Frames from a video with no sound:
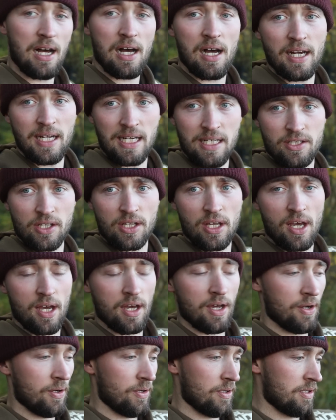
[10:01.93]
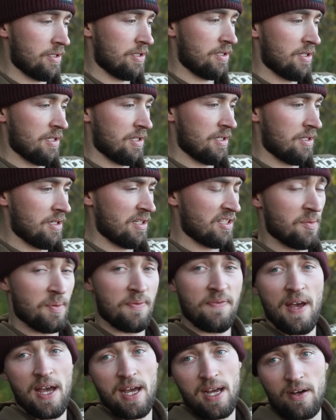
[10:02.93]
I need to go. To be
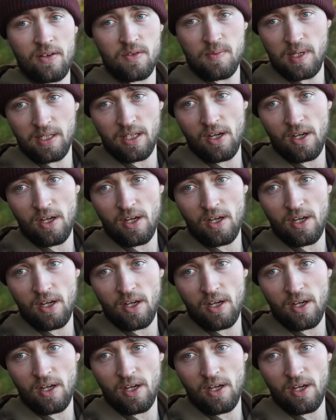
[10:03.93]
fair, I was going